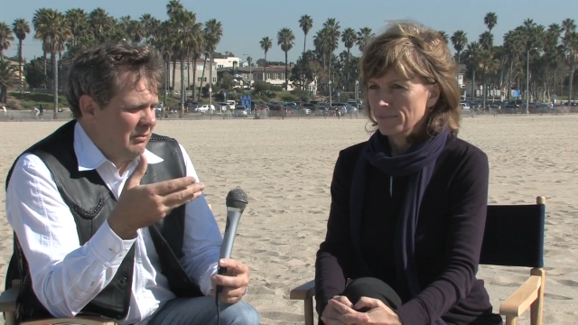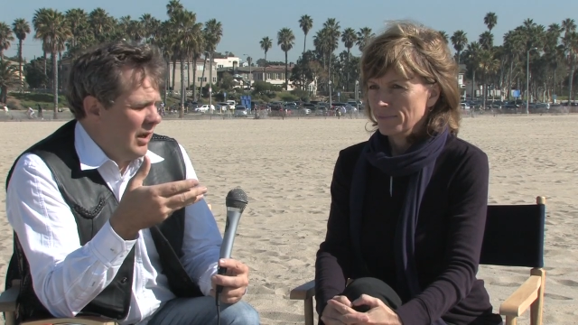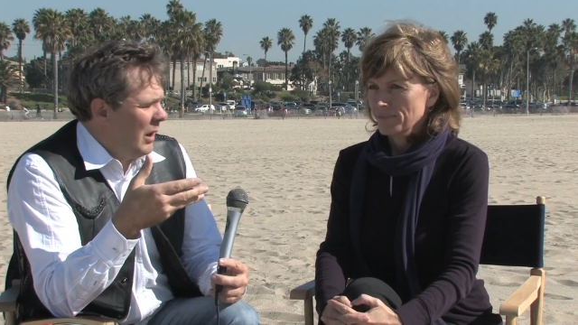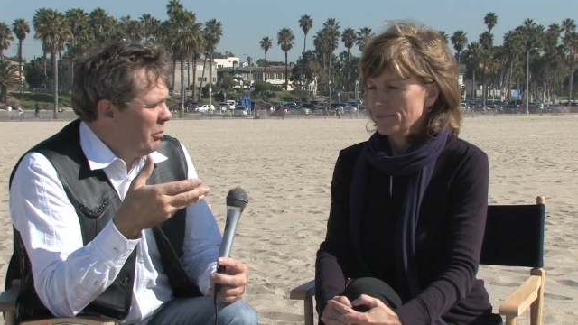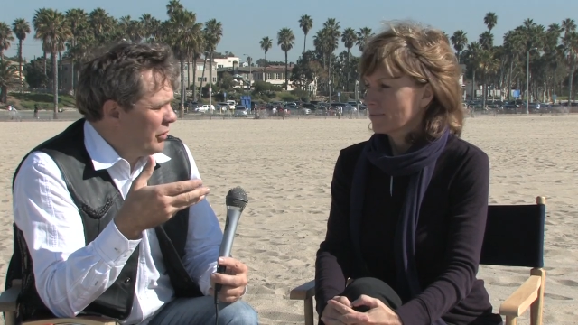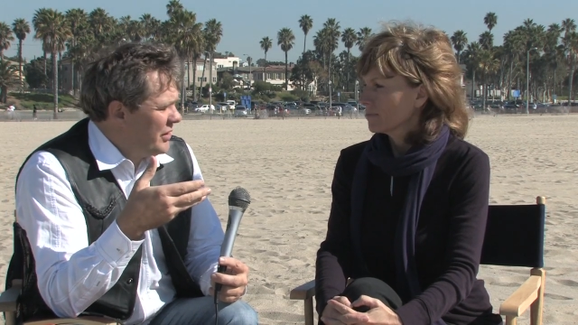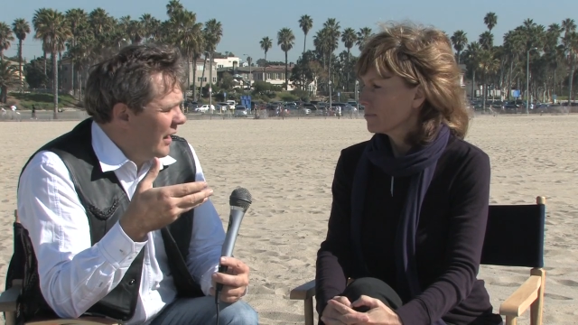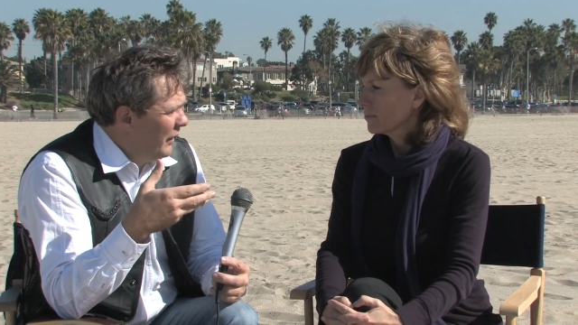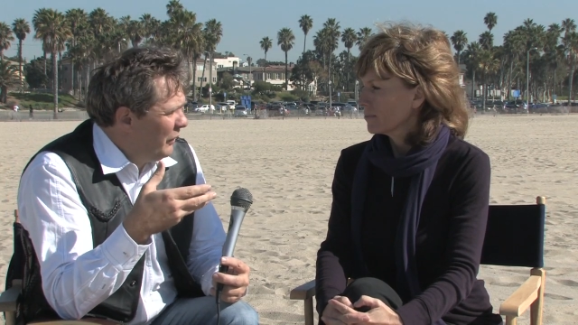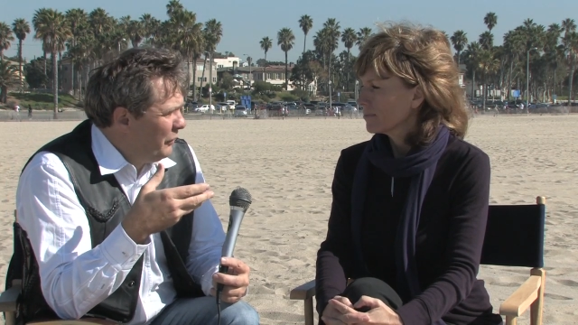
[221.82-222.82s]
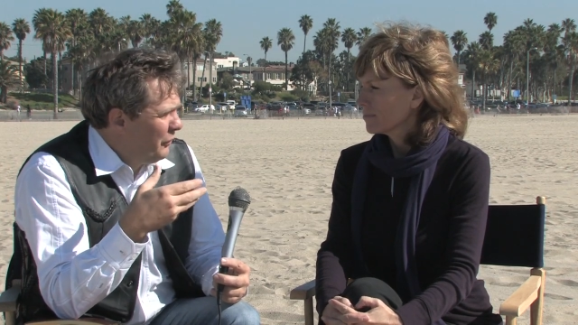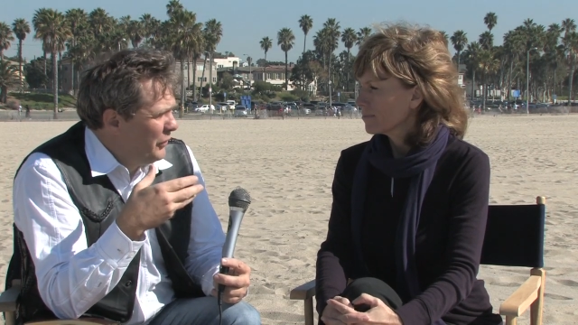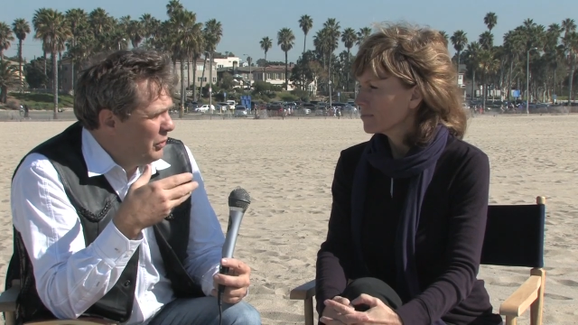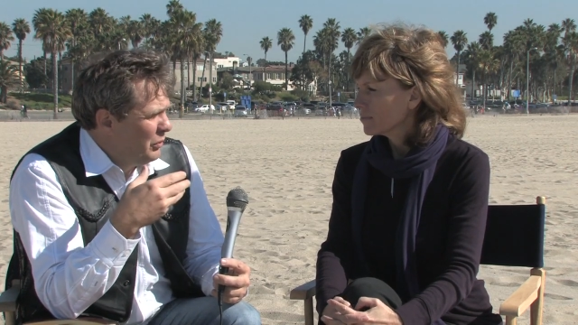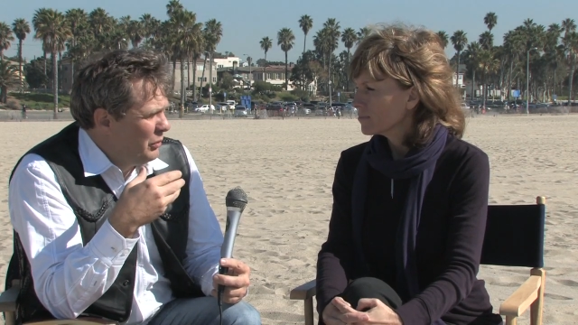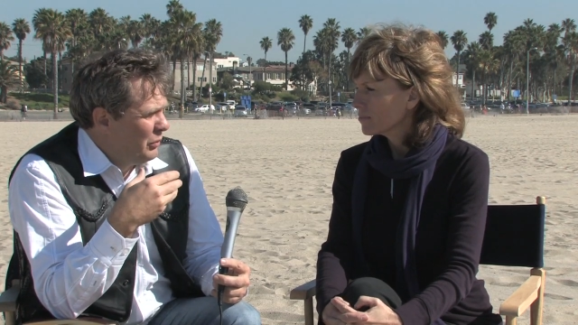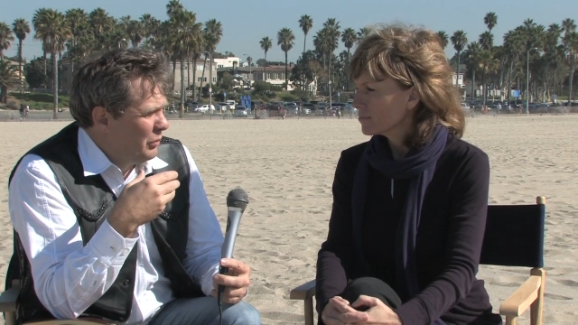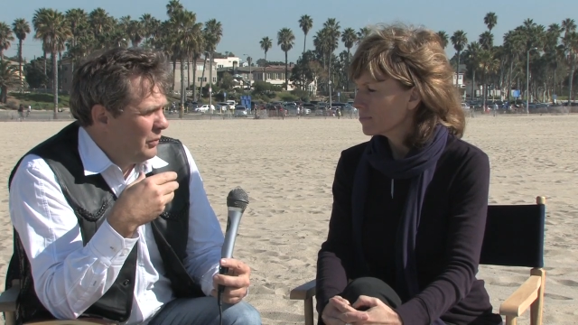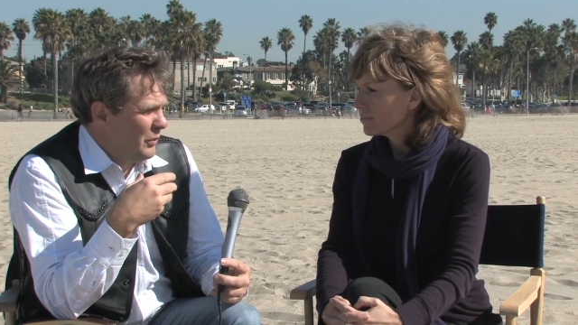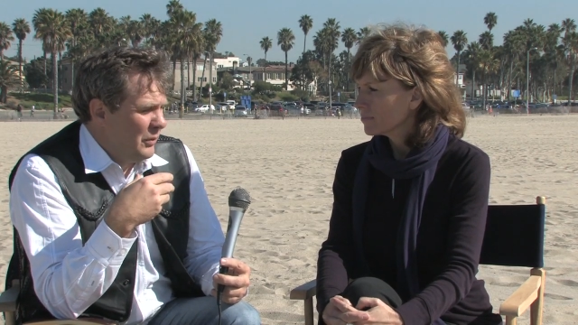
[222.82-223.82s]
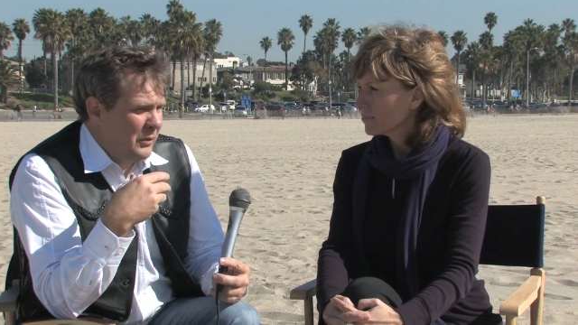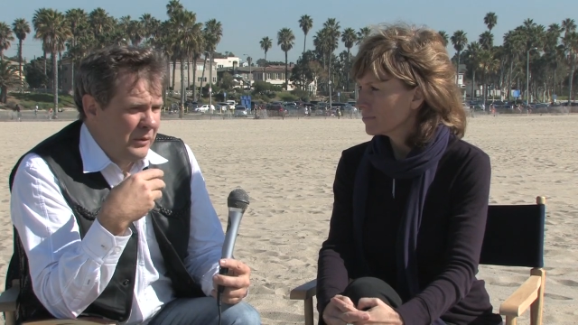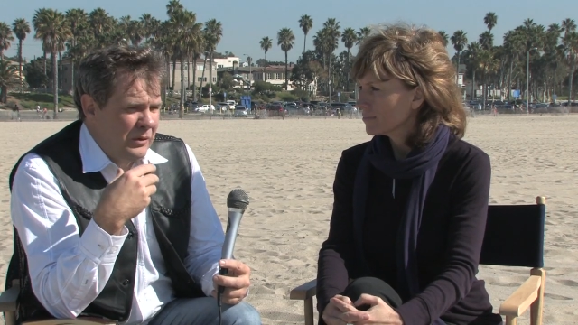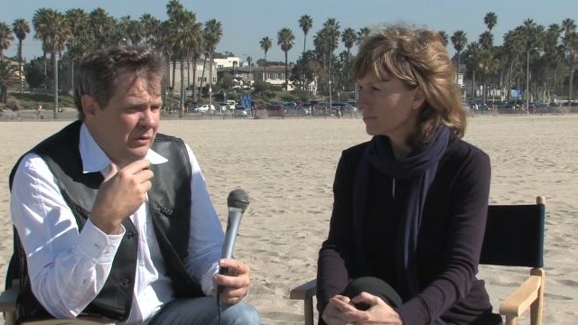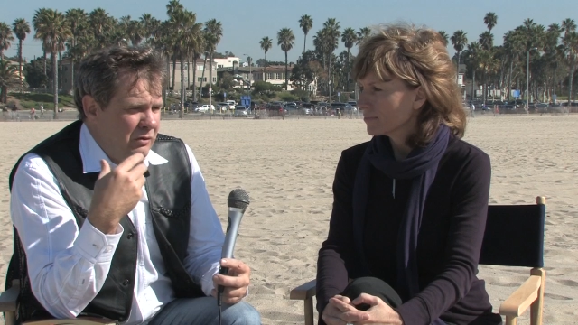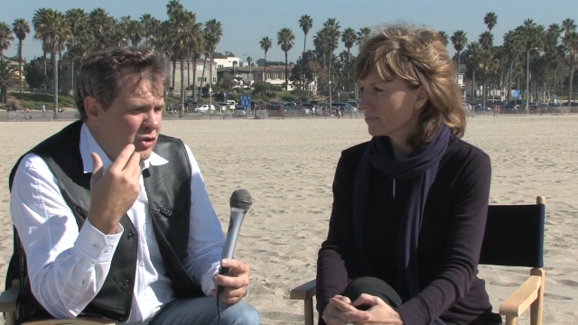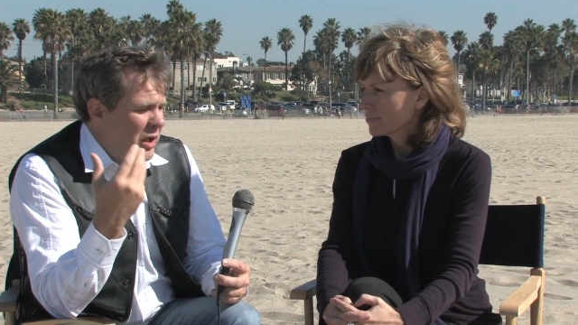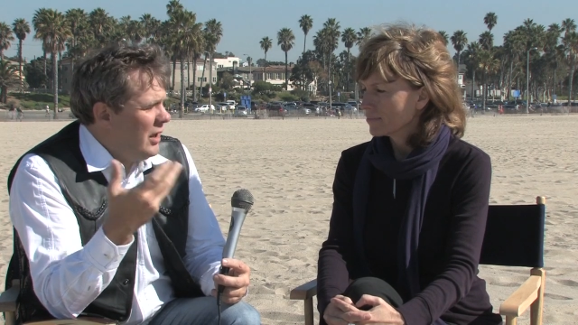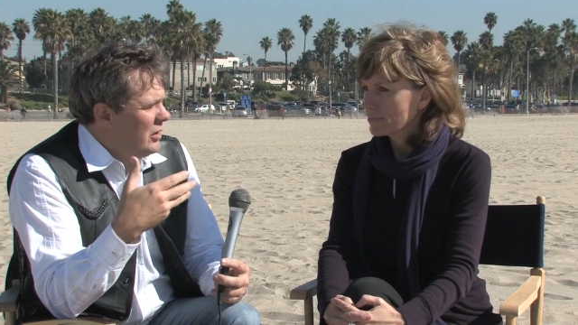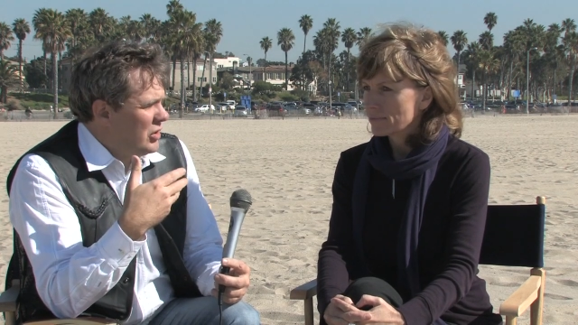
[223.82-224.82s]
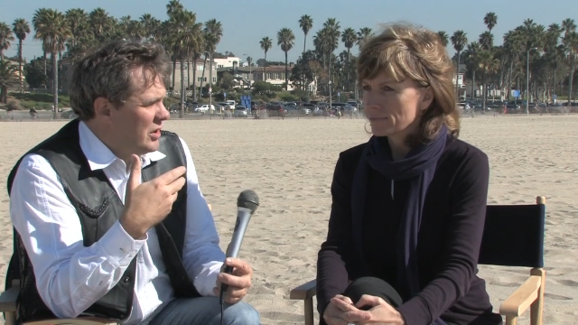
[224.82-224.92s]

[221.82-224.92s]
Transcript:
Speaker 1: help yourself to change